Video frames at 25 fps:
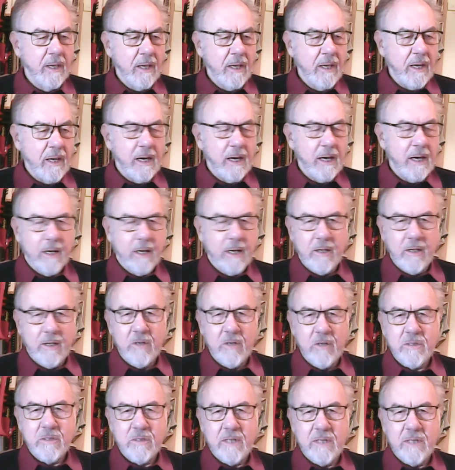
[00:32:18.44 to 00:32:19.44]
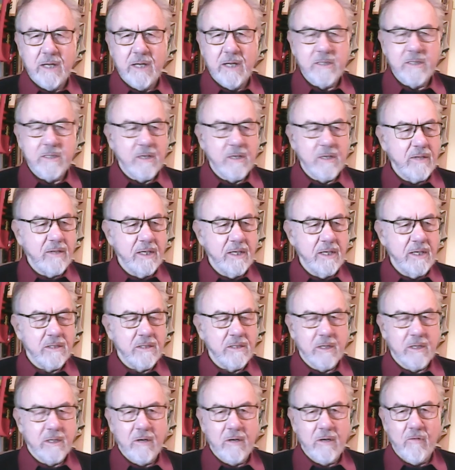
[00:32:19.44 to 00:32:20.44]
And in those days, the things
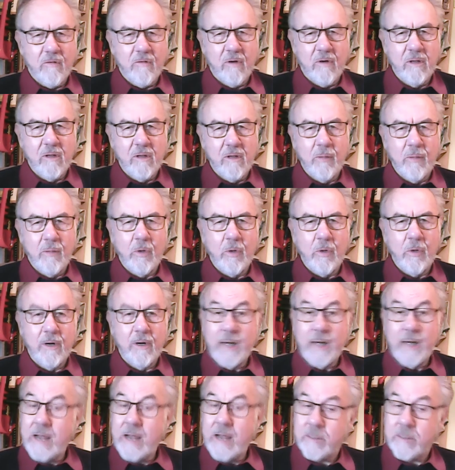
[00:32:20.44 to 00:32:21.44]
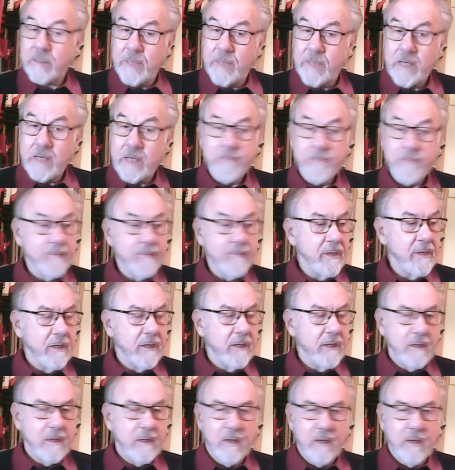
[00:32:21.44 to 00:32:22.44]
that controlled them were anatomy.
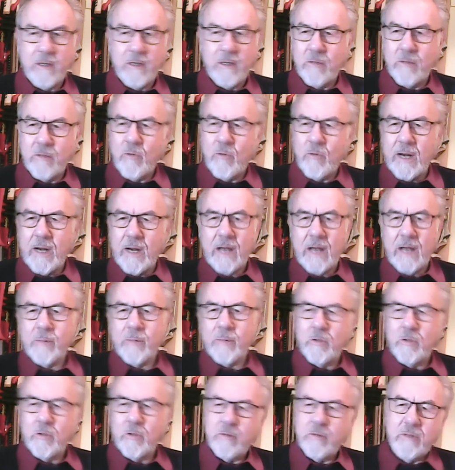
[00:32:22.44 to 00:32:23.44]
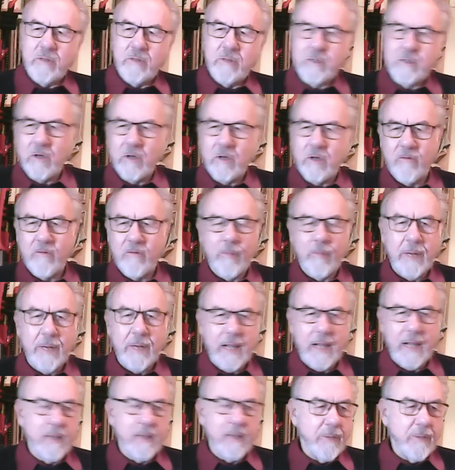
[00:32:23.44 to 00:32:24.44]
You know, you, one animal you told from
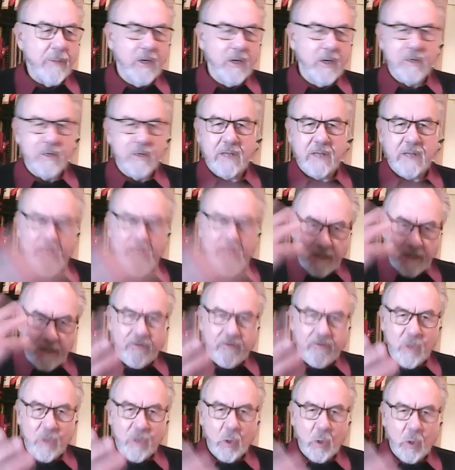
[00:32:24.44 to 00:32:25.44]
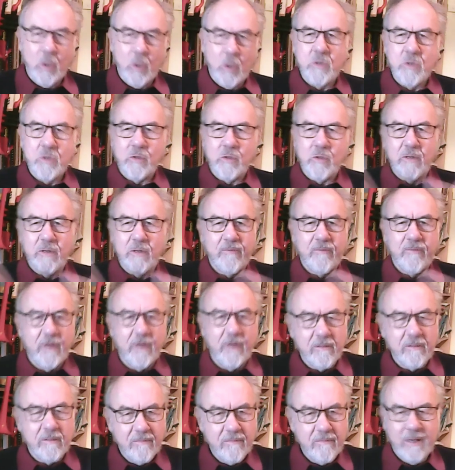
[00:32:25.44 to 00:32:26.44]
another because it had different horns or different
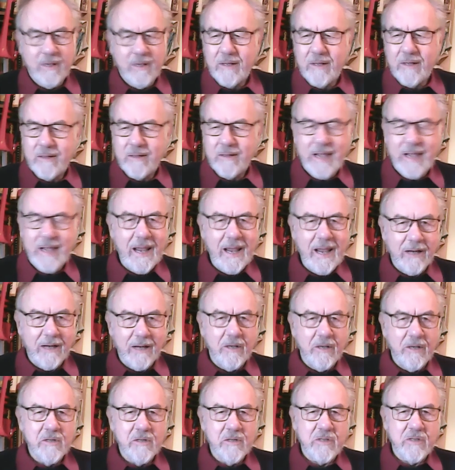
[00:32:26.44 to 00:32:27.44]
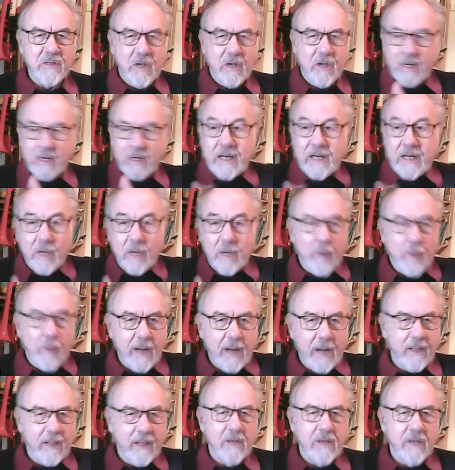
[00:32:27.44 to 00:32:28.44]
antlers, so you needed one
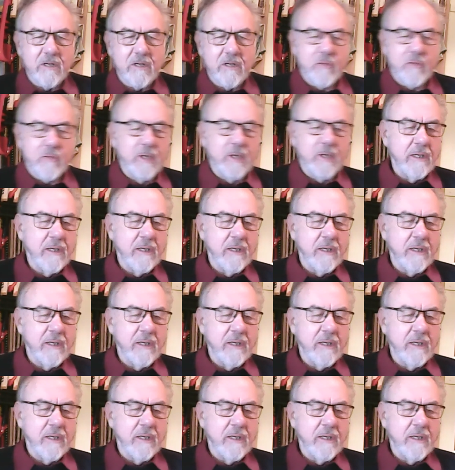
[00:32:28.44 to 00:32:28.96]
of those as well.